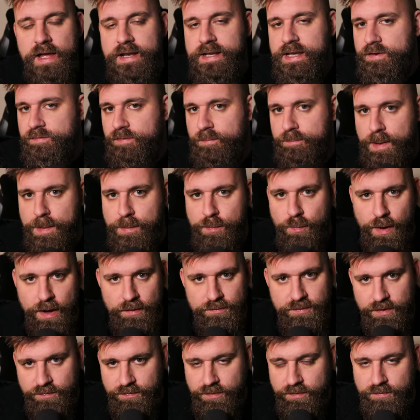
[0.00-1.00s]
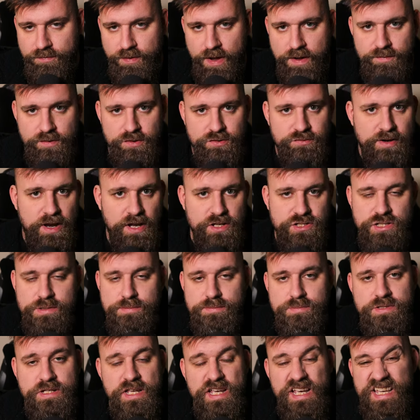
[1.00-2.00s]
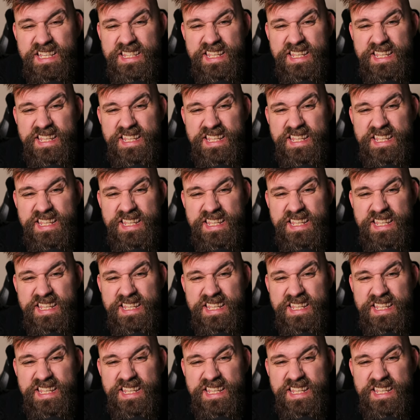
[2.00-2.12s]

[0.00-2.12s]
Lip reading: Different people have different favourite stratagems.